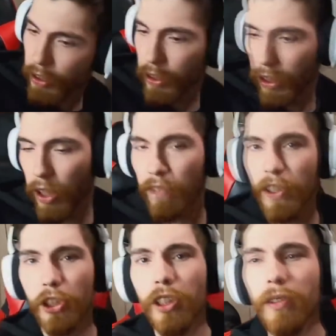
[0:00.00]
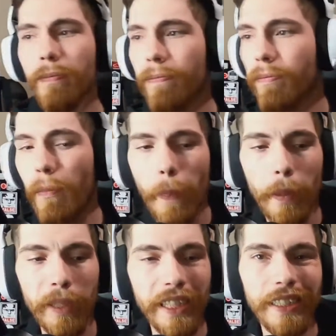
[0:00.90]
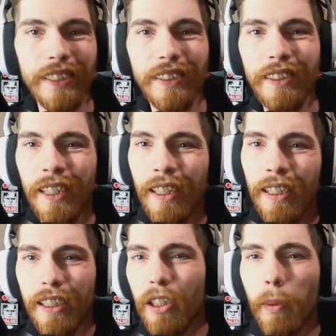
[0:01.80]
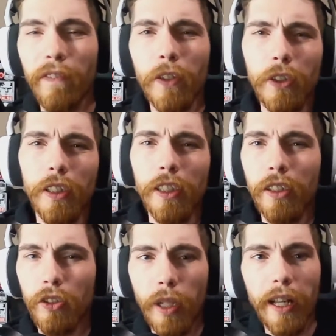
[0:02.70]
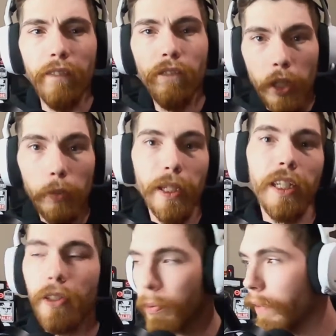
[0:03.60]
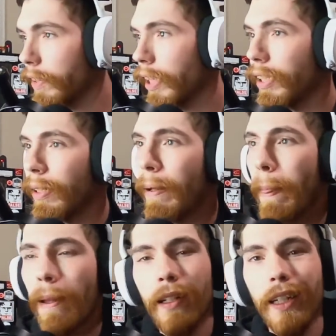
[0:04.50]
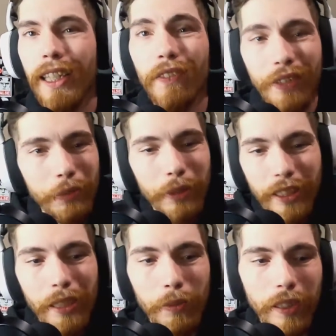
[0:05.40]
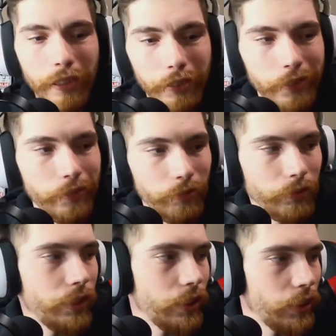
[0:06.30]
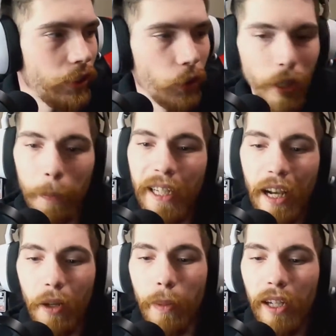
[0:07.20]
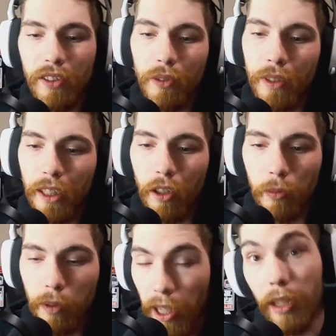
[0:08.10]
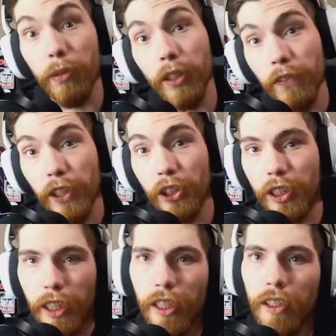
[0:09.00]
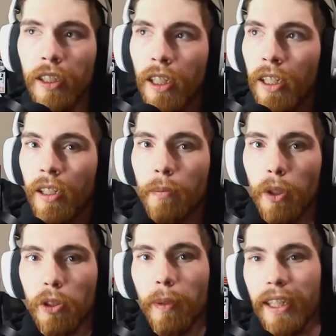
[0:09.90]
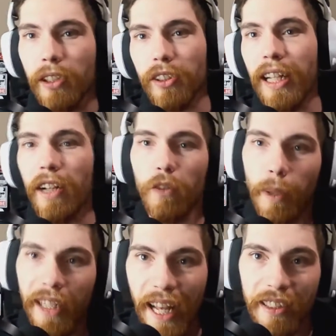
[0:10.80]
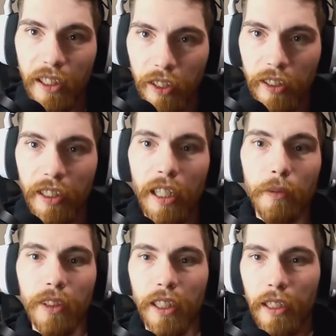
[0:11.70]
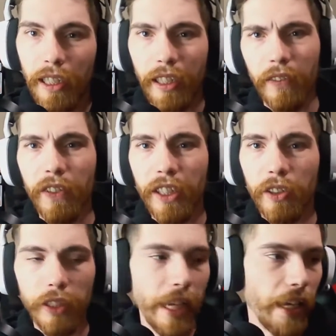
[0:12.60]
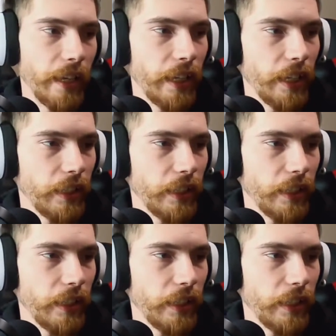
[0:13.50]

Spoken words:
on fishing because, my first year trying to film it and do everything, I kept forgetting my camera, honestly. Or I'd be out and about and someone would get a hold of me, hey, we'll go fishing. And most of my gear sat over at my dad's house at the time because I didn't live here yet. And